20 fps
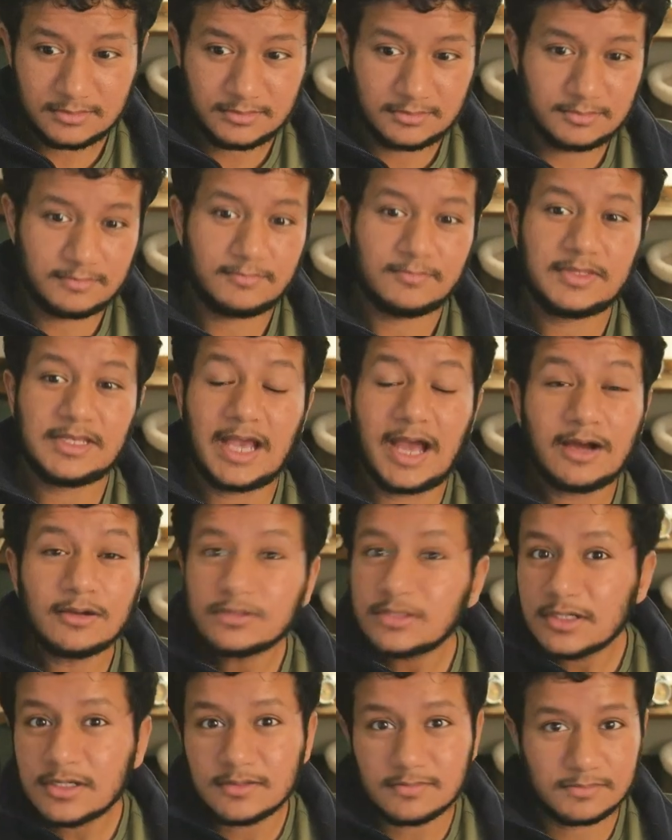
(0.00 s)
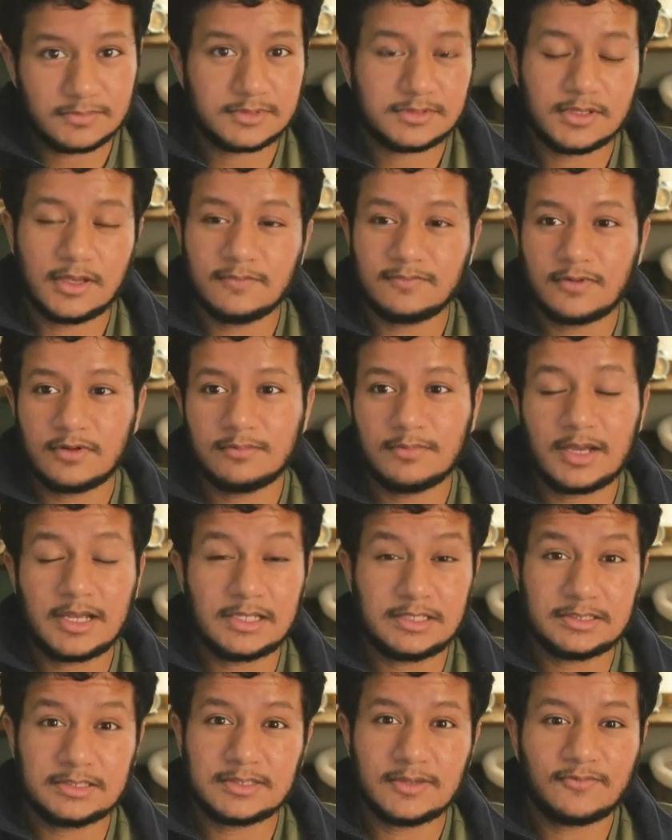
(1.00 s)
the outcomes of our mind
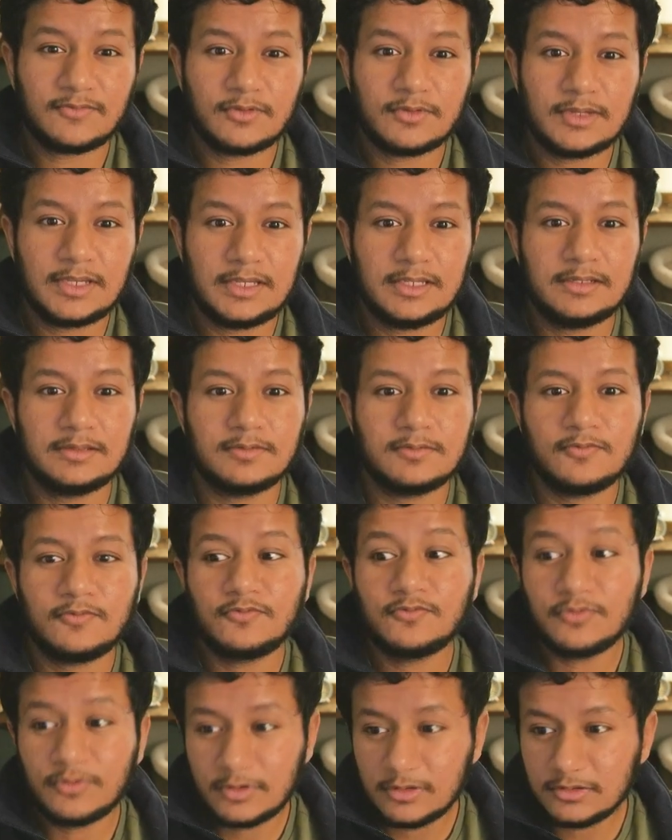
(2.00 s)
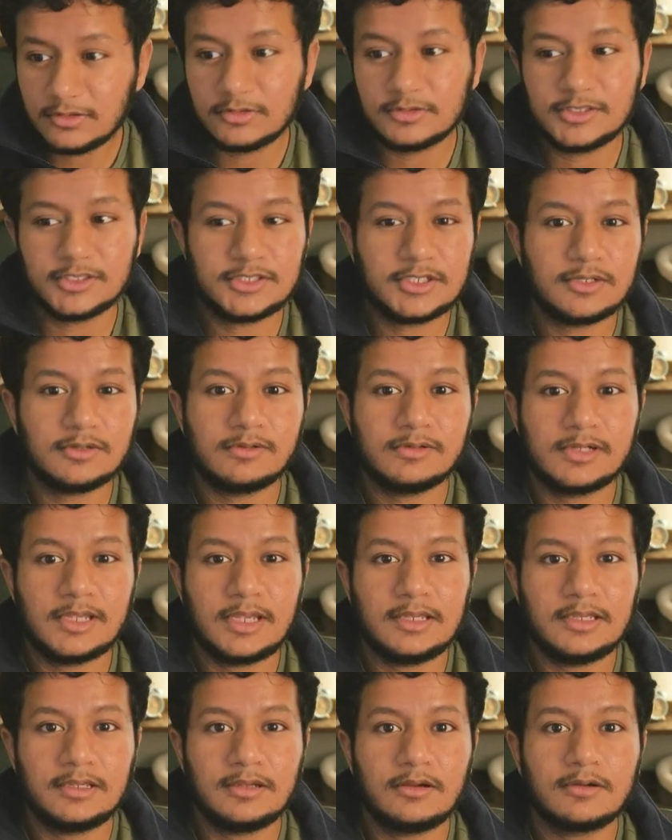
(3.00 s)
suffering further deteriorating
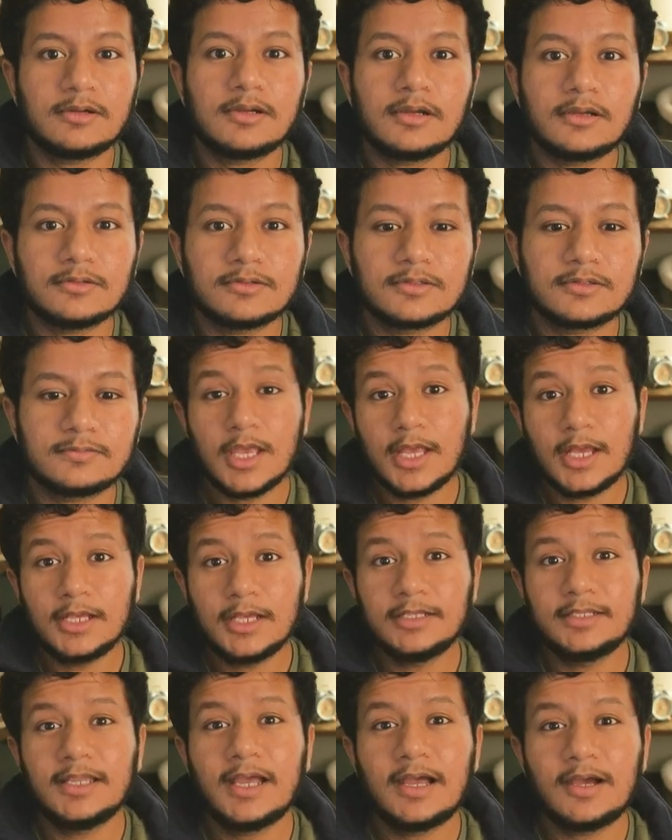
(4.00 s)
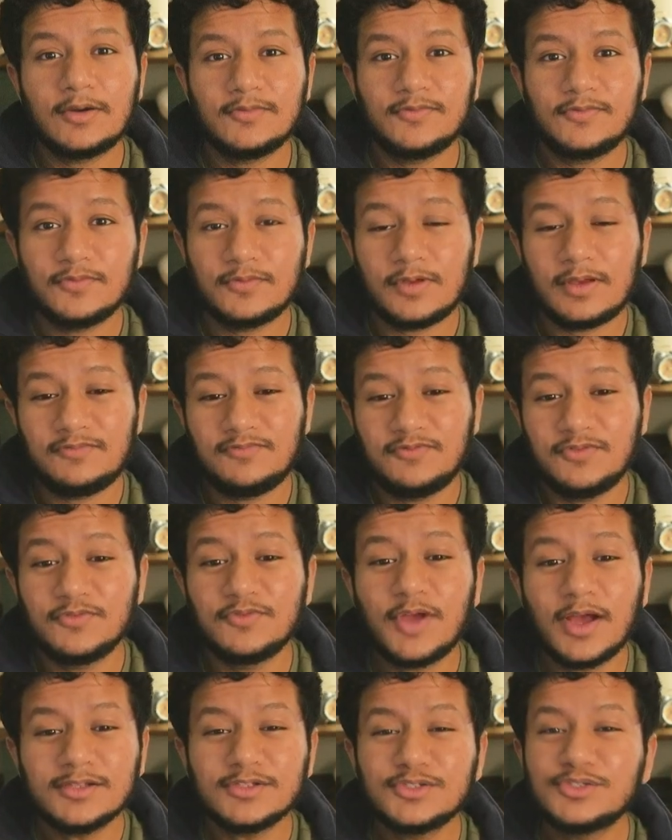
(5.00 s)
our health. Now, if, if, you've
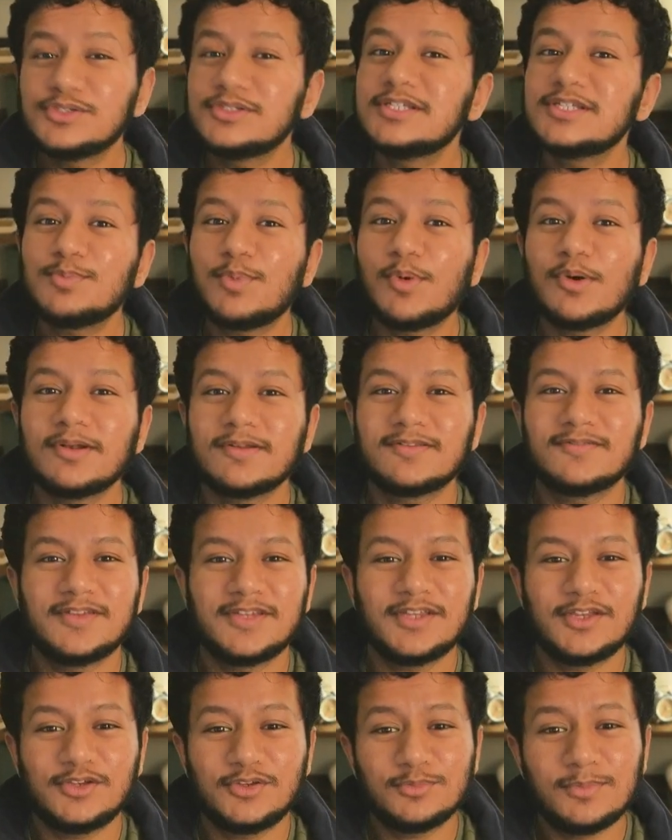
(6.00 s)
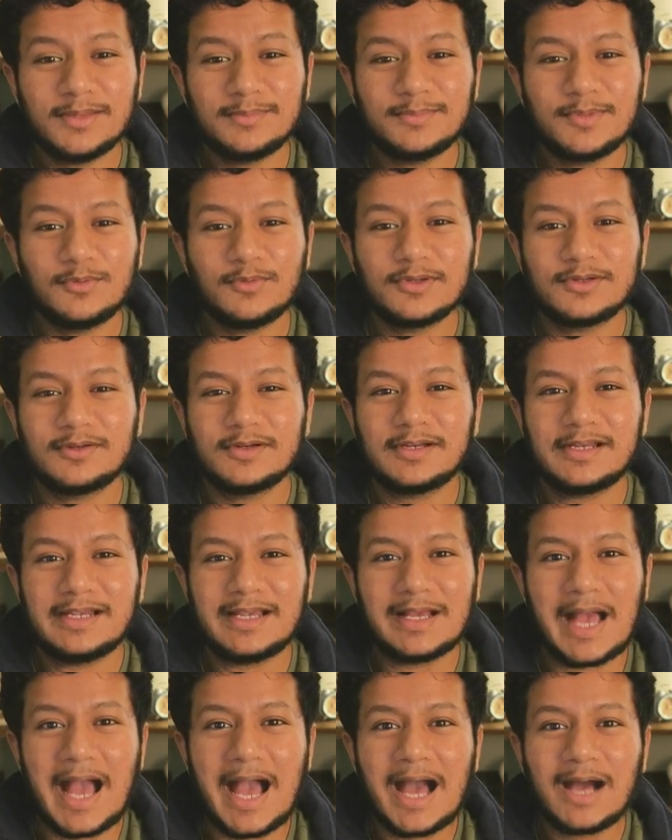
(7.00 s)
gotten to this point of the video, you might be wondering
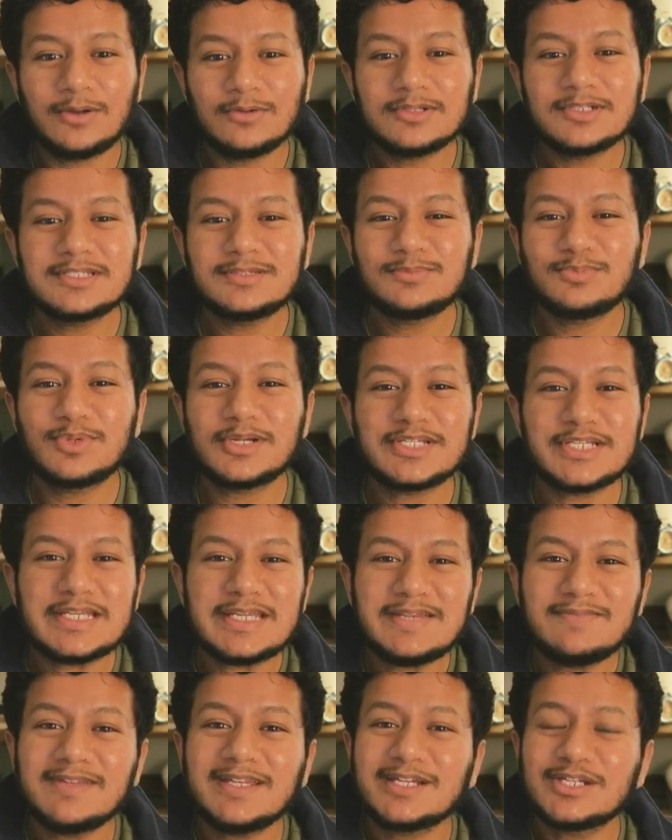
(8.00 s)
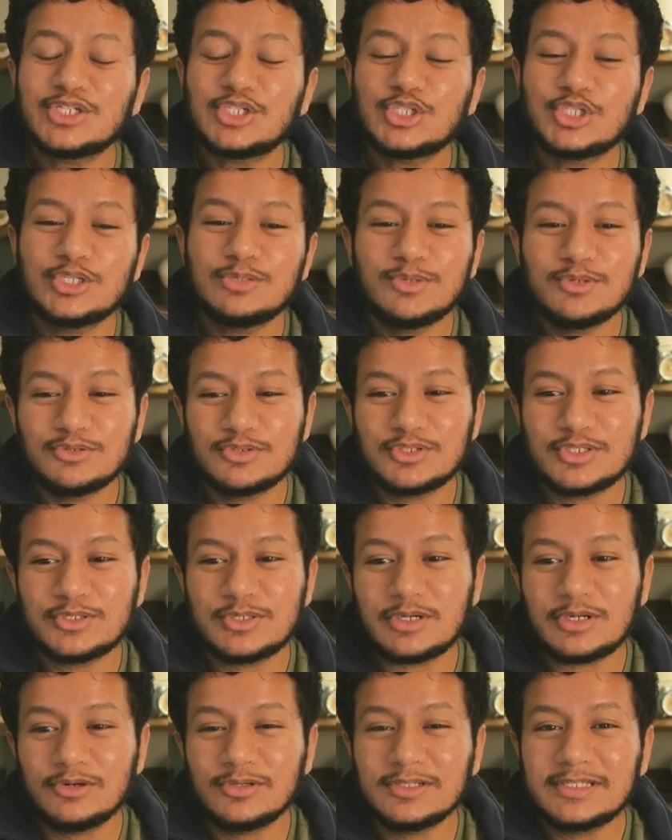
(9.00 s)
how does depression even contribute to
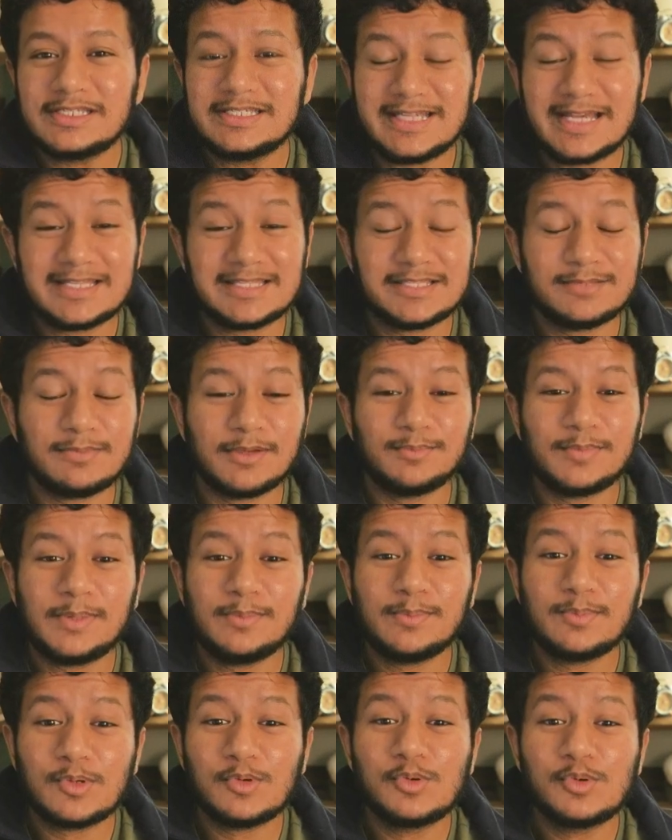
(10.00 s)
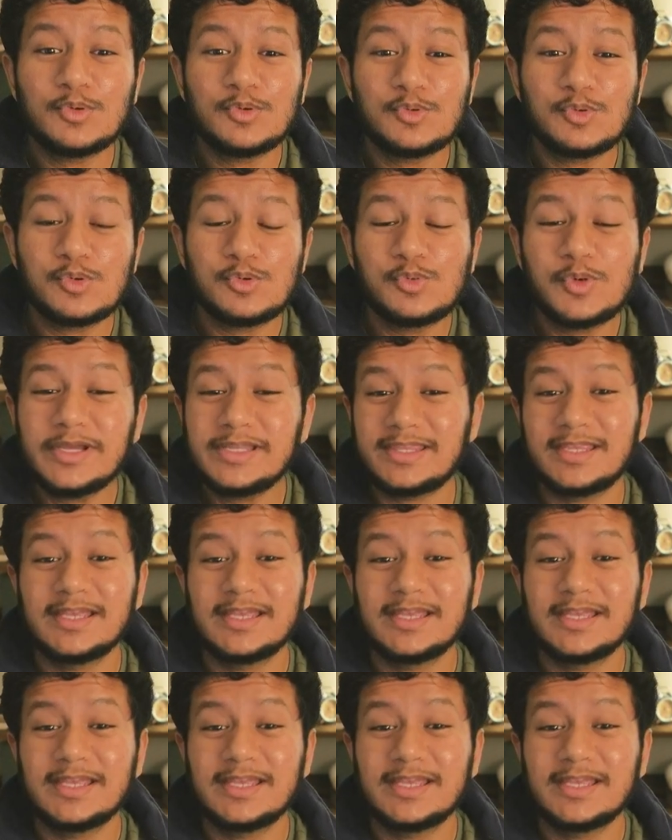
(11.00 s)
early death among people who with